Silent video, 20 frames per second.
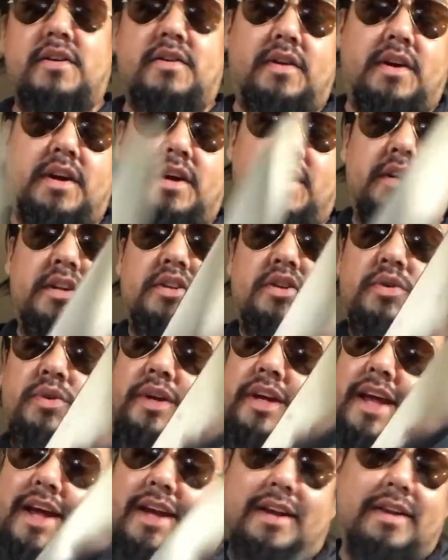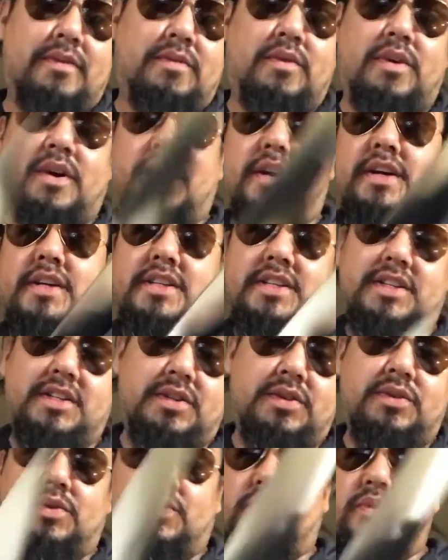All right, you do it again. 1,
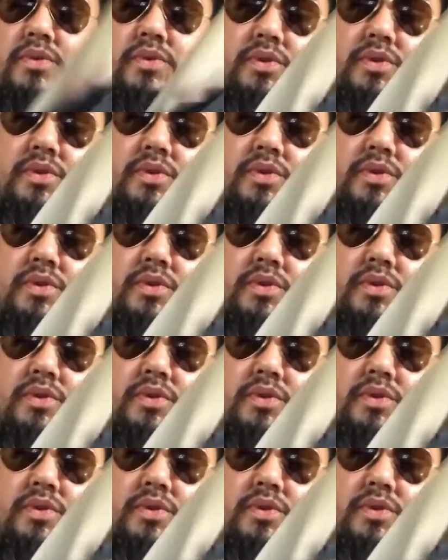2,